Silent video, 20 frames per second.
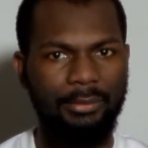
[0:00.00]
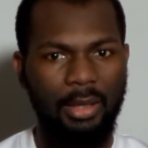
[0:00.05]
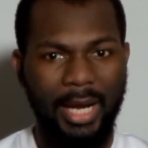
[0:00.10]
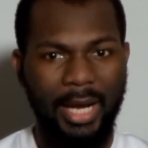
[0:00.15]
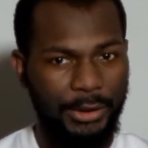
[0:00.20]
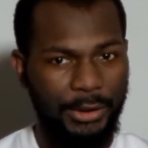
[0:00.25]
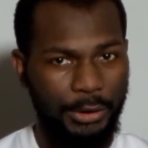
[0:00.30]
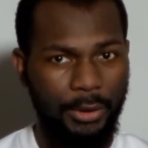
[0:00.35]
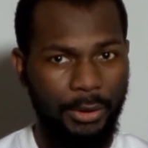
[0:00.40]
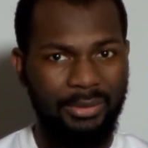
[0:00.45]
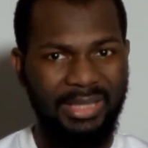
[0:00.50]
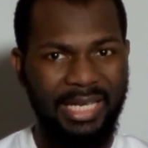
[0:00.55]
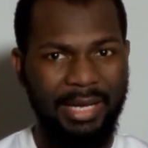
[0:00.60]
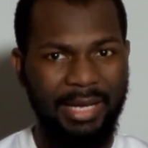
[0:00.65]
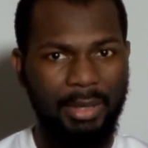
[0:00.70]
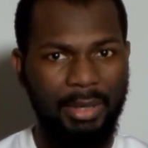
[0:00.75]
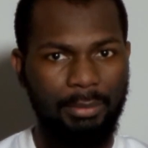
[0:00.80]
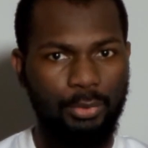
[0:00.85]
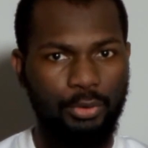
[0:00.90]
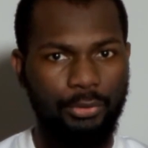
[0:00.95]
Like short term
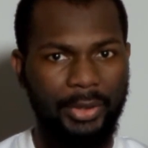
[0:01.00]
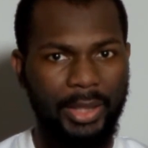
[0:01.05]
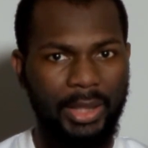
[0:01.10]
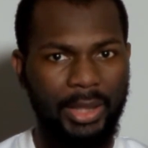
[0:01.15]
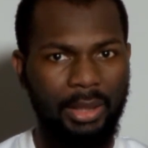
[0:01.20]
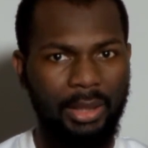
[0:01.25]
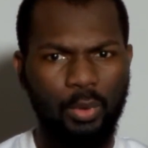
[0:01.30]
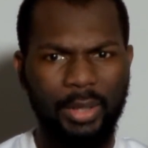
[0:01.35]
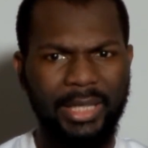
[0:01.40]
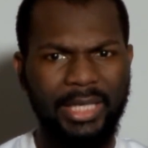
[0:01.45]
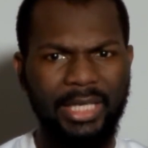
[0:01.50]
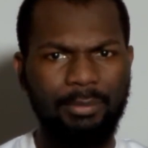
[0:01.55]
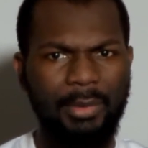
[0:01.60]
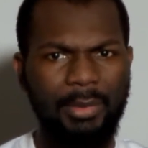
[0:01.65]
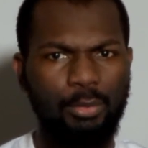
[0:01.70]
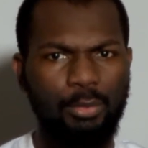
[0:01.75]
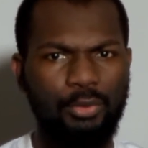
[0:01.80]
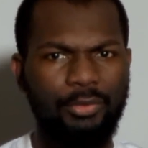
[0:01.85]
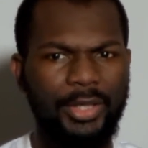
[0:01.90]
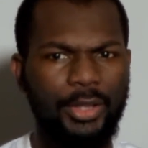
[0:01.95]
memory, working
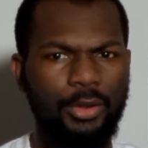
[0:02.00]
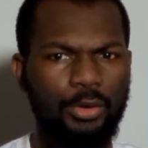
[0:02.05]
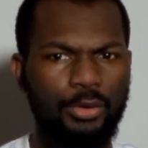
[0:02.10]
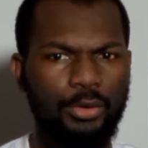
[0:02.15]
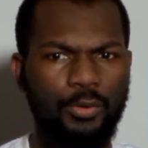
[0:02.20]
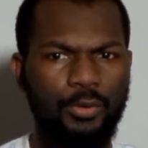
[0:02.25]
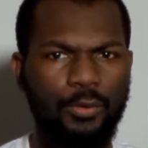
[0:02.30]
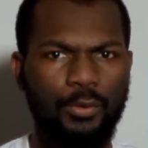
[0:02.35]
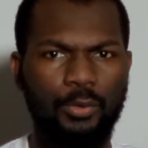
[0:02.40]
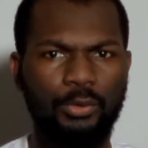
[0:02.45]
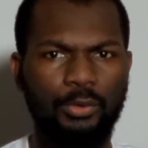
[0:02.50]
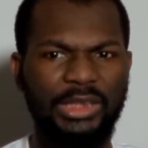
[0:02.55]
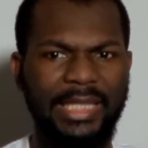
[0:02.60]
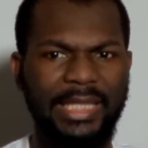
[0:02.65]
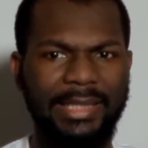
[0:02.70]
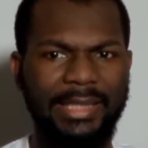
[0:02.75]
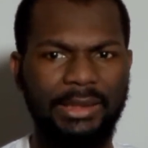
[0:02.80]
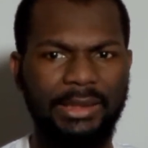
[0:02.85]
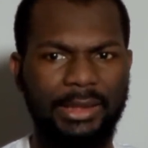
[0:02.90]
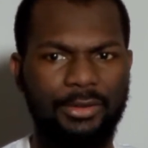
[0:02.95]
memory goes through
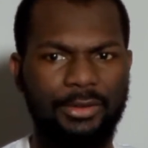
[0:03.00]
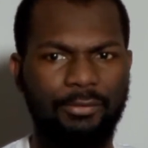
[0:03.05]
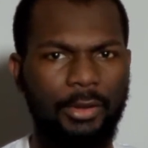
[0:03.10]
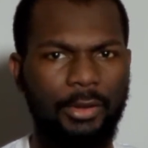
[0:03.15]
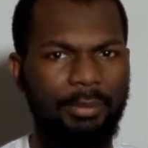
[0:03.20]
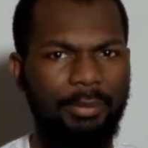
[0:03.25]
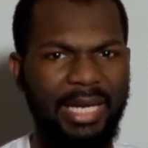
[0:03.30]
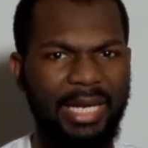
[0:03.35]
changes from